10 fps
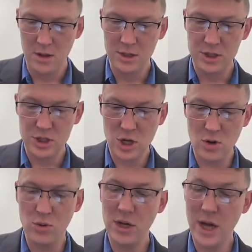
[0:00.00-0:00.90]

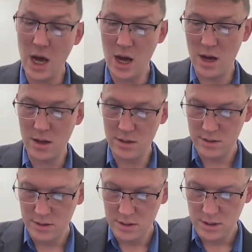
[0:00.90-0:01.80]
So
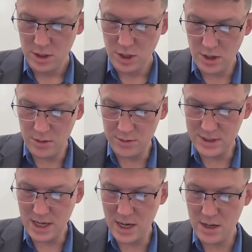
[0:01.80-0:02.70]

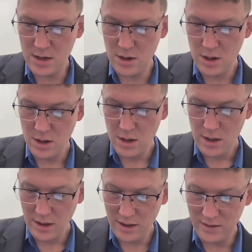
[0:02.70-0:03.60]
cosine
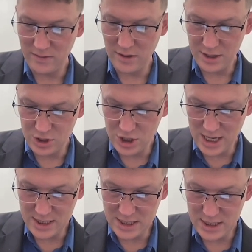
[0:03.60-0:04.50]
is
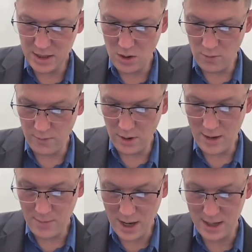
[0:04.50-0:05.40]
adjacent over
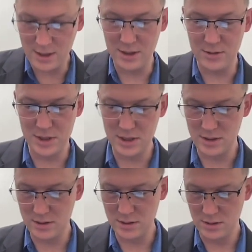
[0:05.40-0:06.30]
hypotenuse.
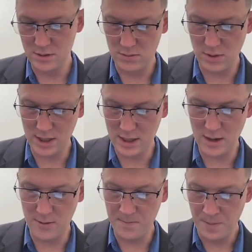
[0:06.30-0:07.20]
Right
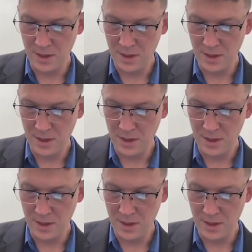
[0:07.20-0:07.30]
there.